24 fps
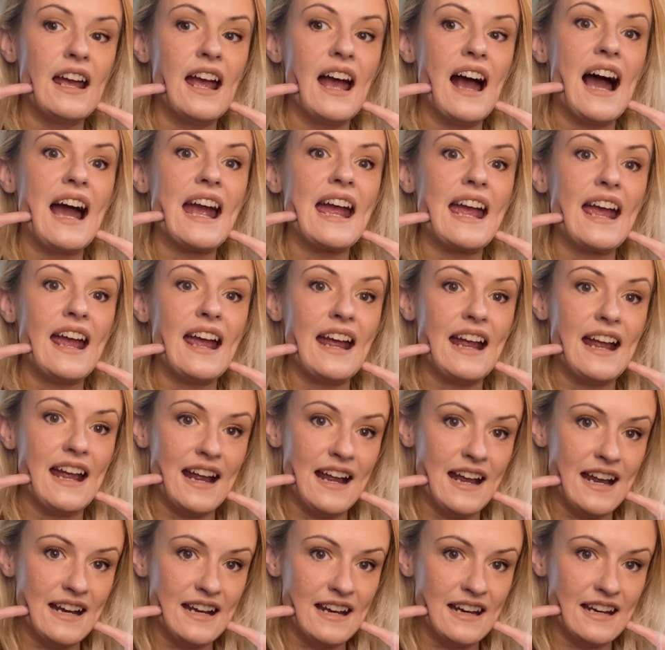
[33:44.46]
I
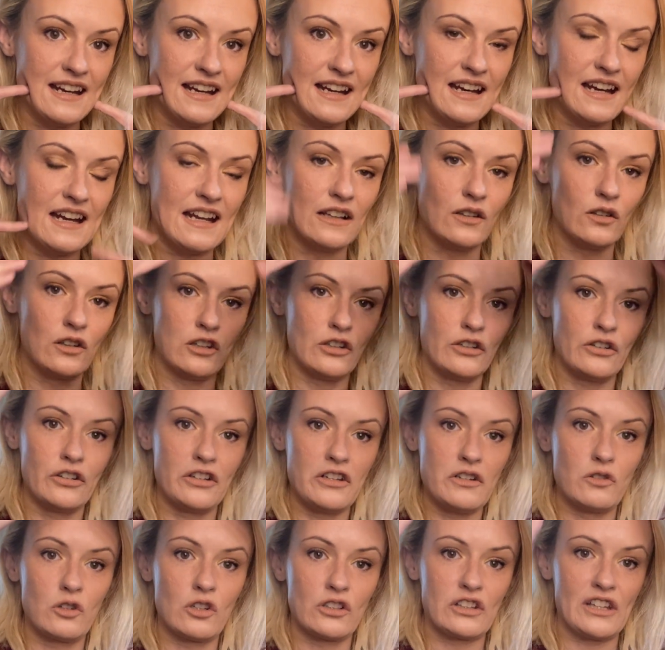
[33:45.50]
hated it. It literally
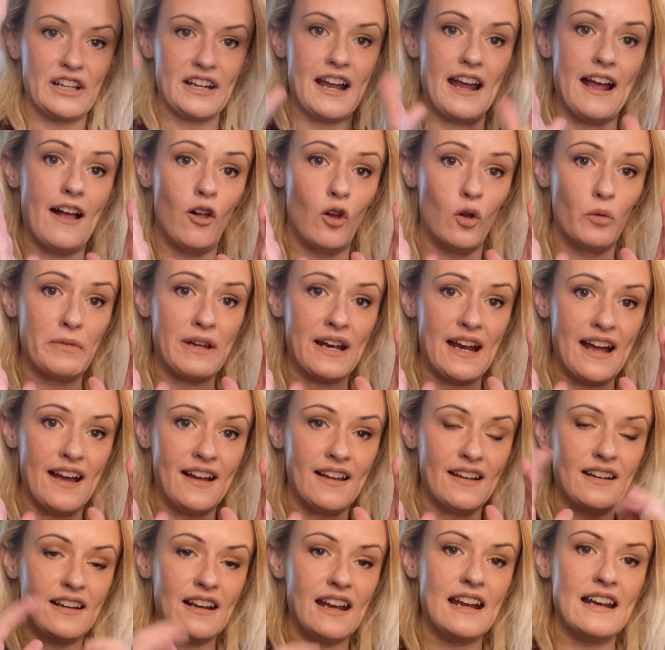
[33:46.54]
looked like a helmet head,
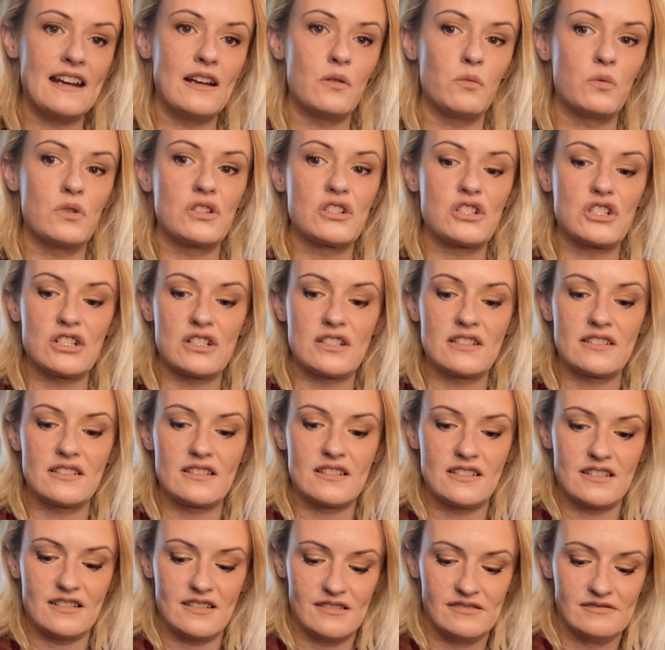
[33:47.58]
and it was just